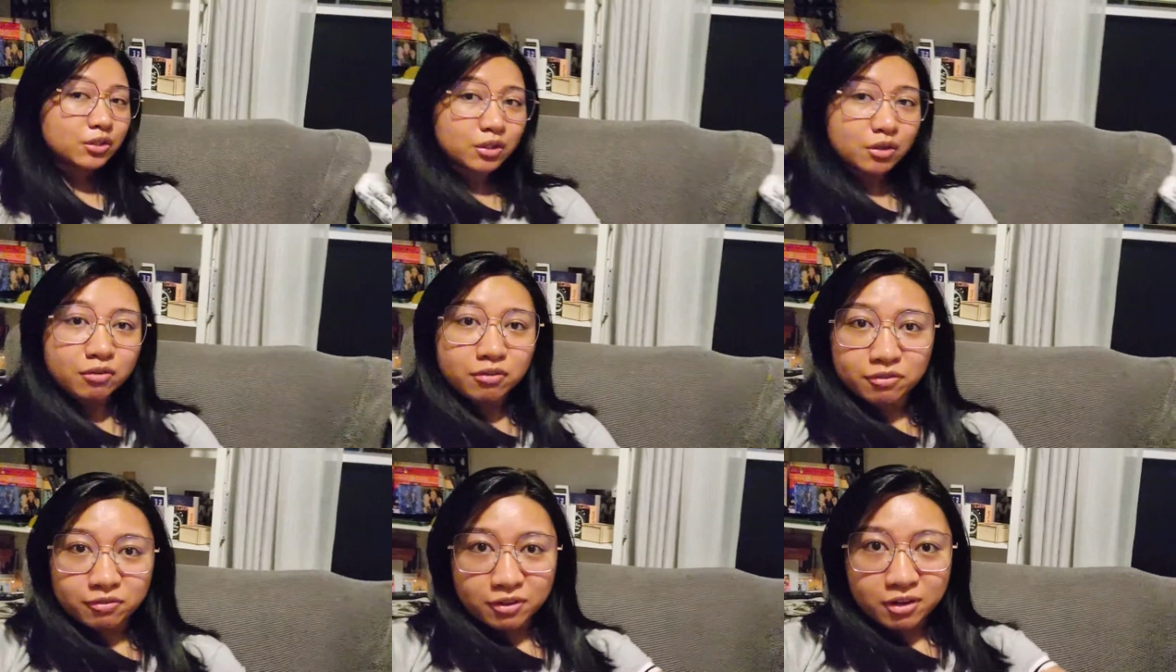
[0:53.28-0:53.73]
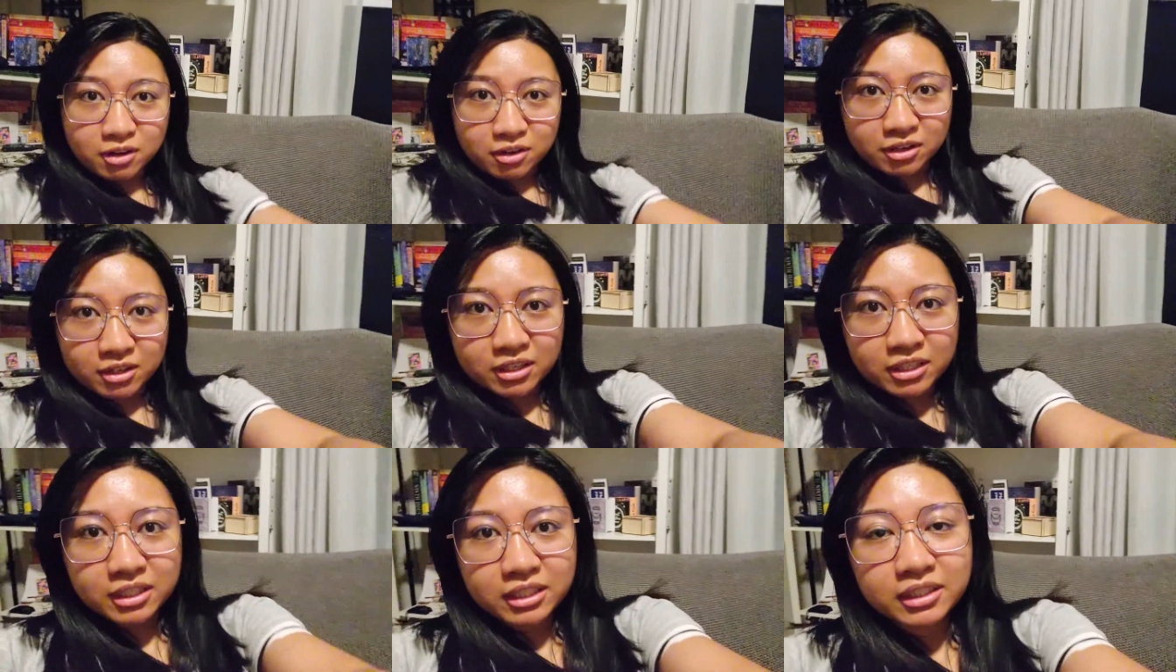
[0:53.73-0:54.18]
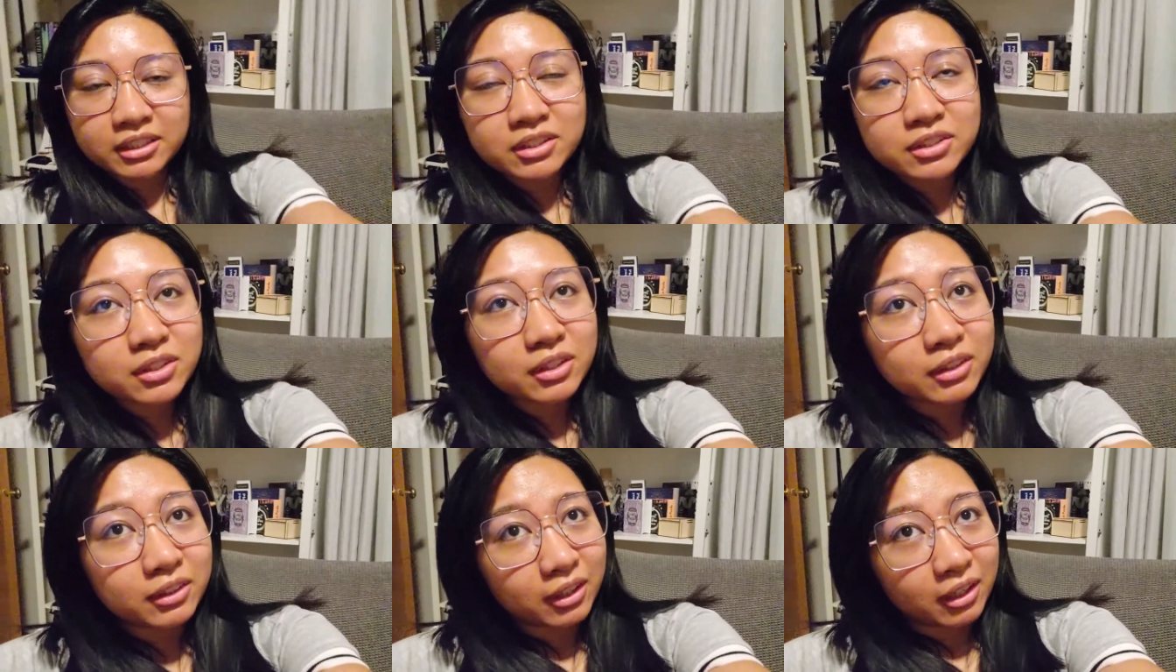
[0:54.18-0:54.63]
so far,
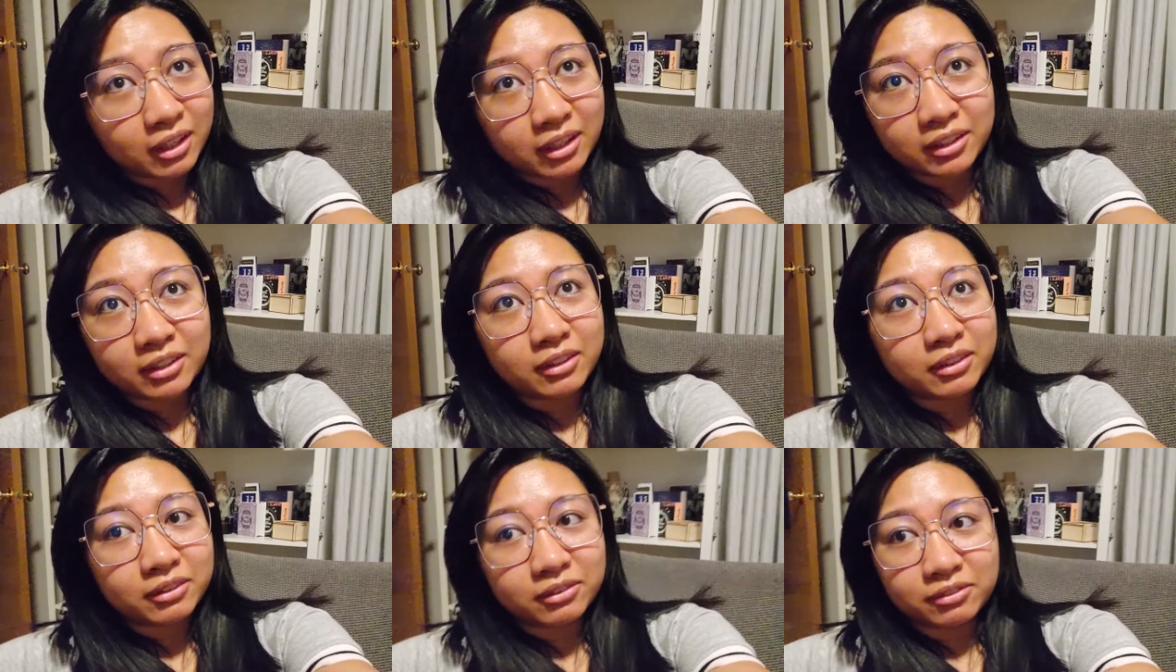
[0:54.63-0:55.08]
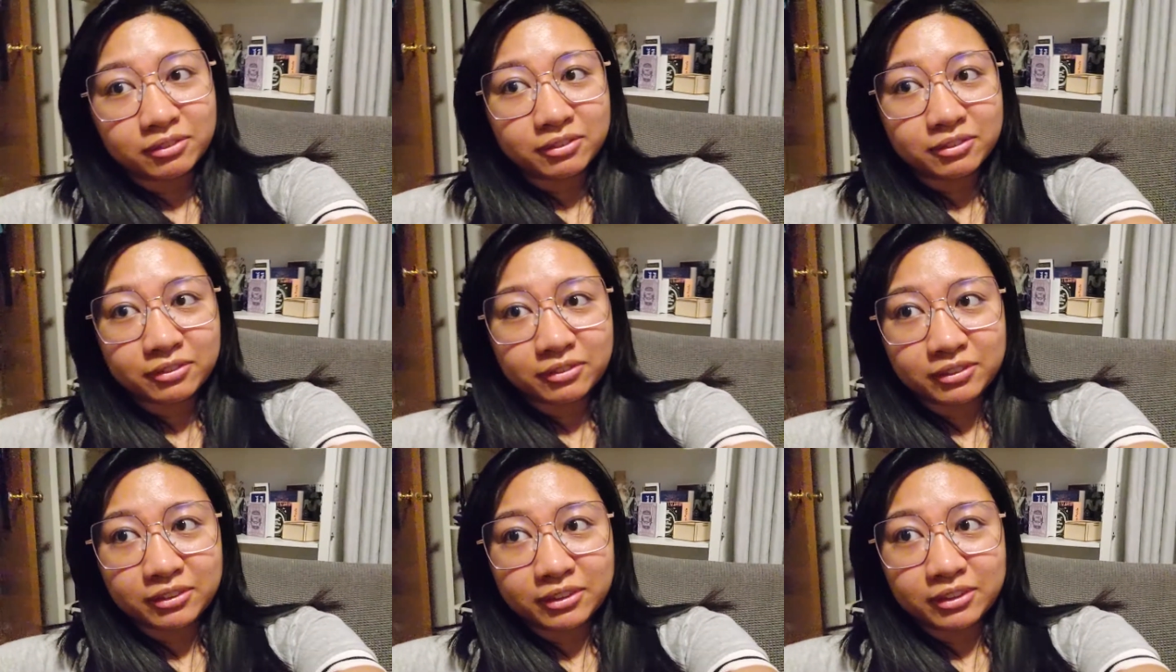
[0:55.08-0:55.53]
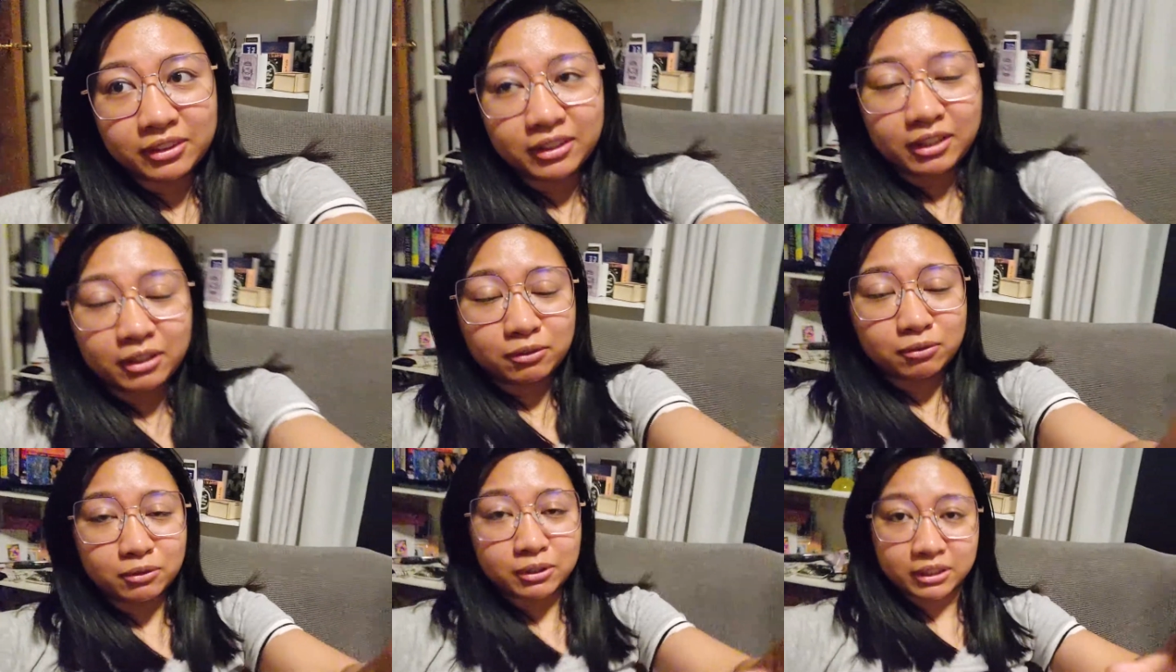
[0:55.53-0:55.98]
there's a lot of
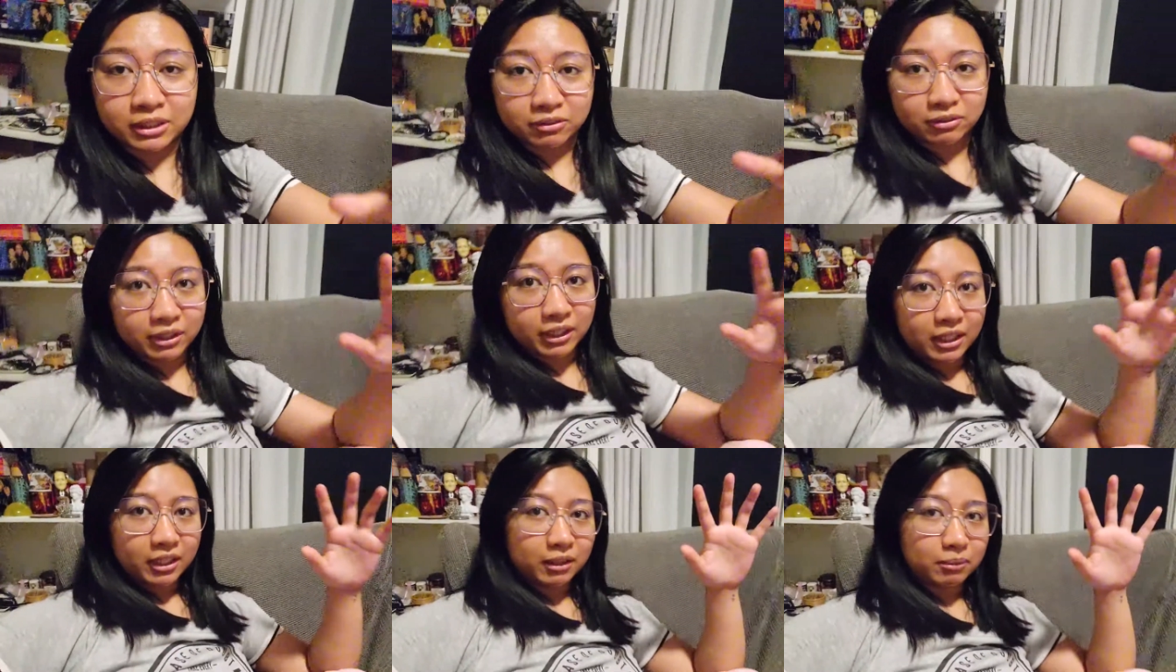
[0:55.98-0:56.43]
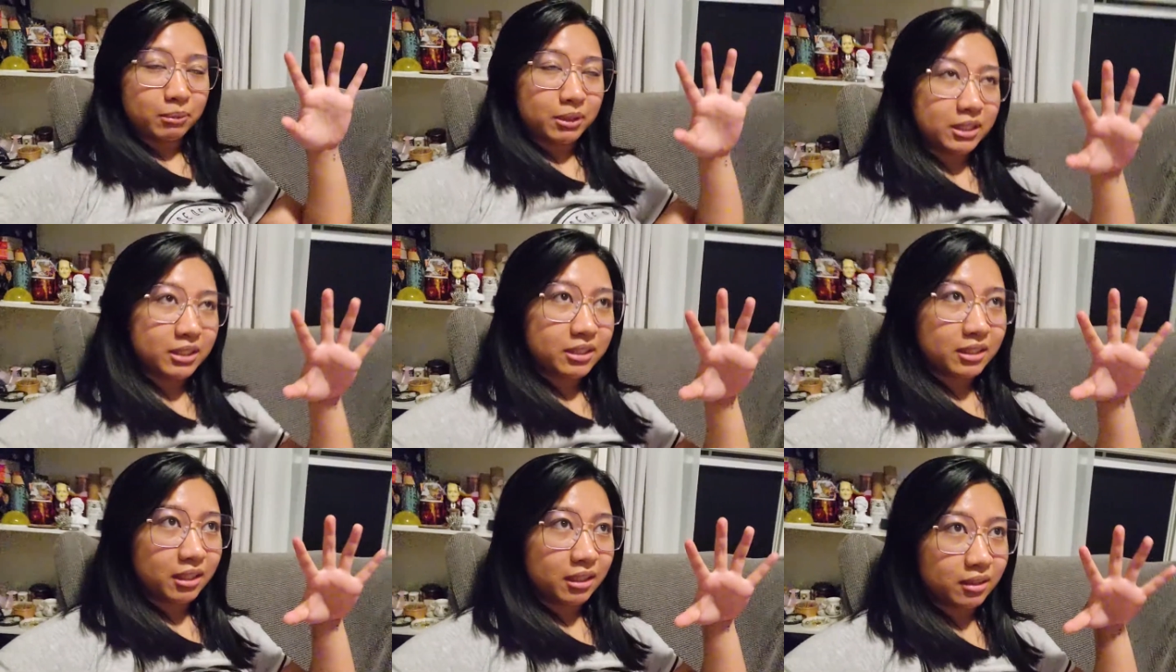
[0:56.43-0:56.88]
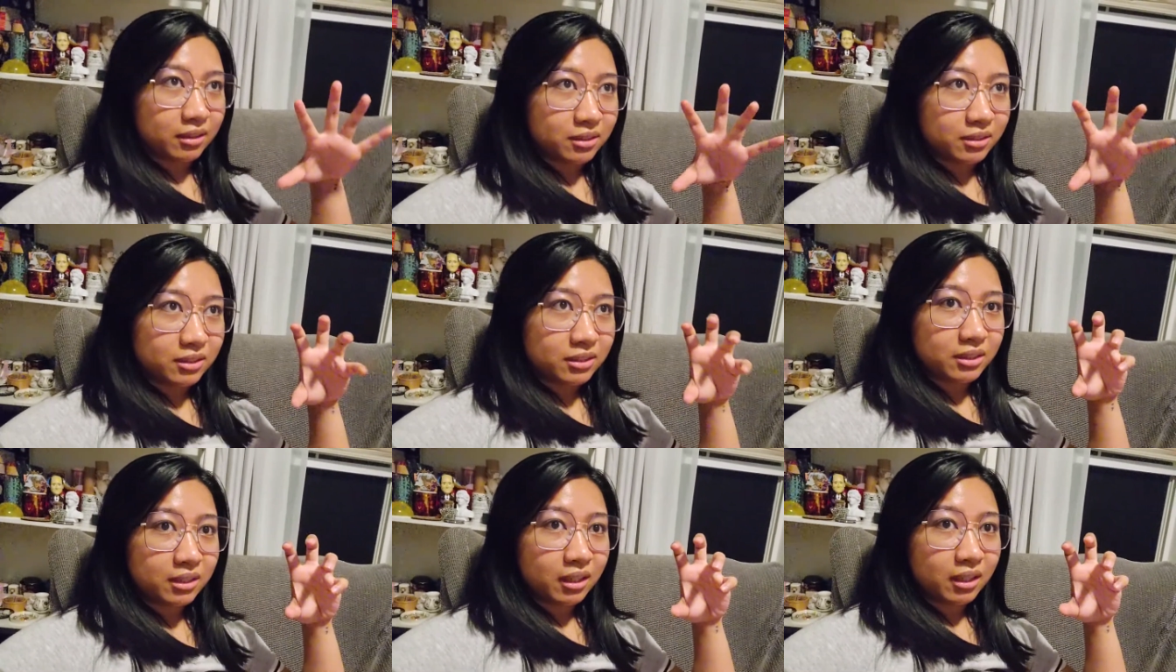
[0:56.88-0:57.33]
like really great elements
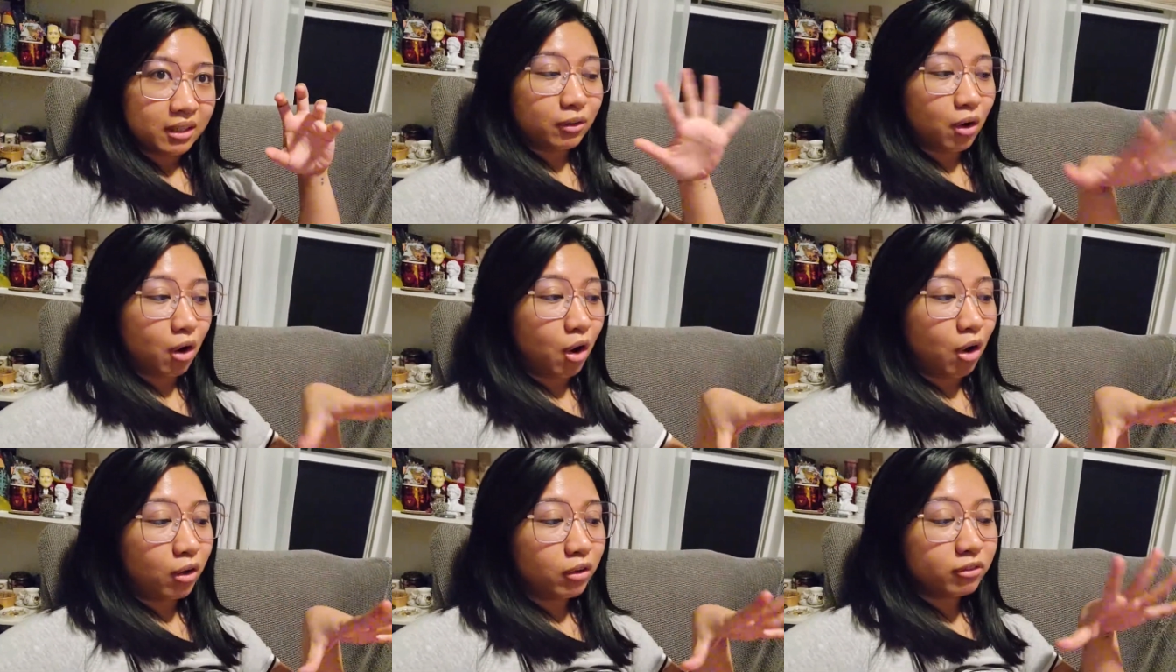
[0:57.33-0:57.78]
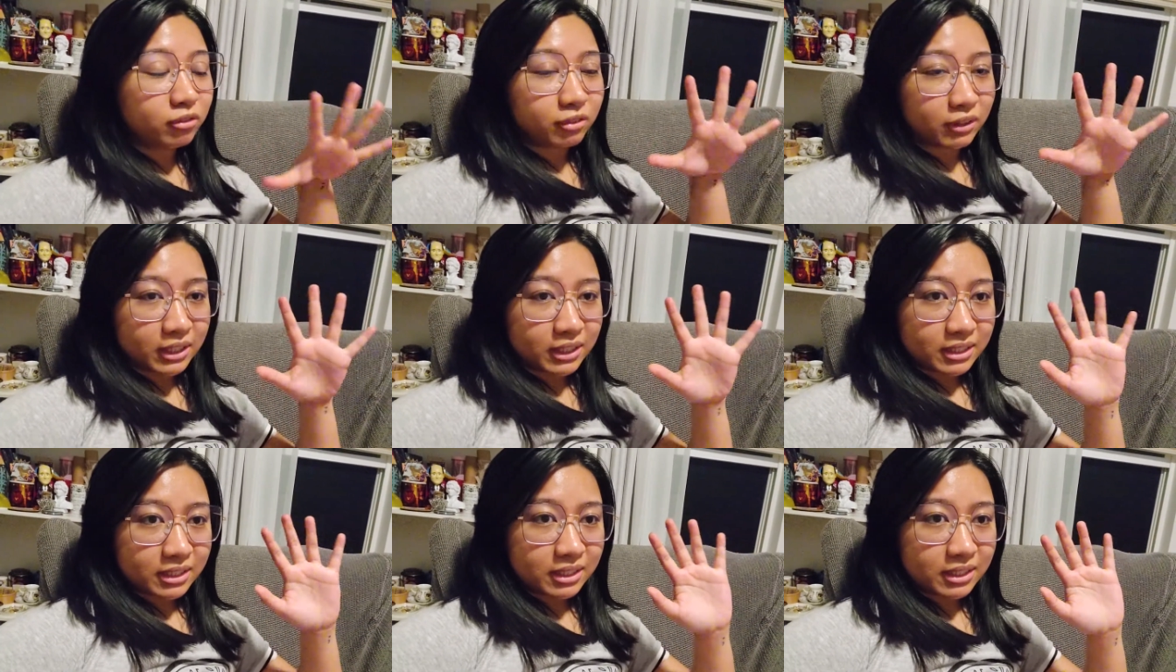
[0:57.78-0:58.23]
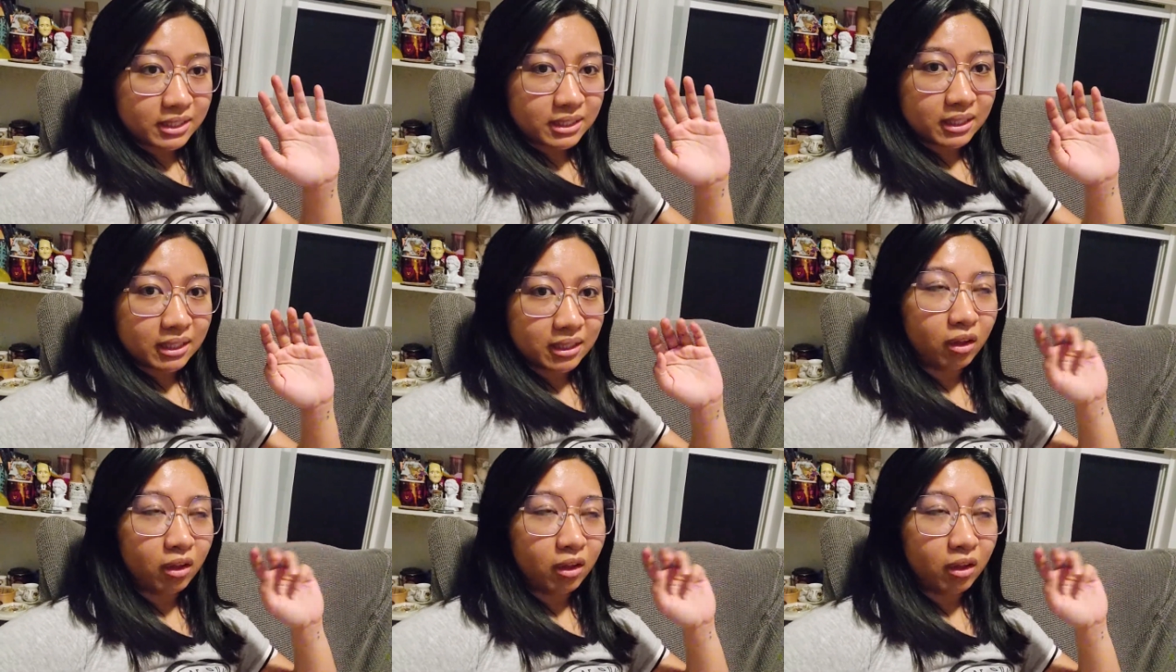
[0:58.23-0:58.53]
because they're all friends.